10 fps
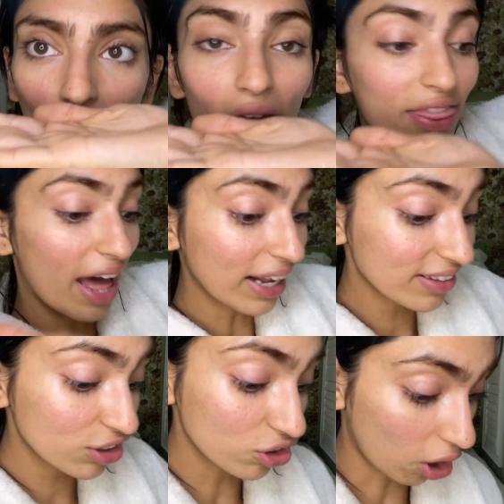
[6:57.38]
That did
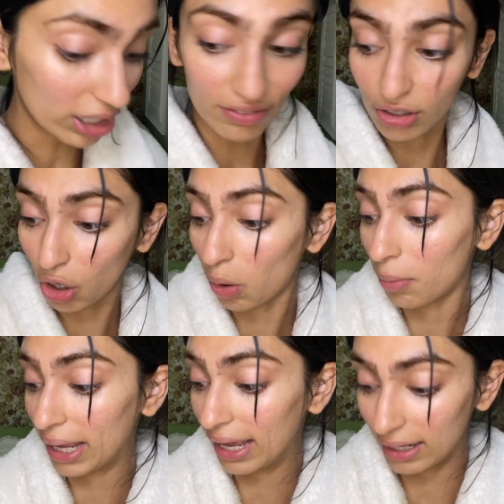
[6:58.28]
not even go on
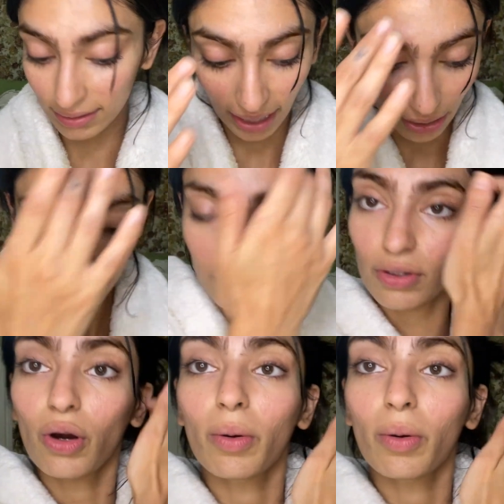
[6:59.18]
my hand. I don't even know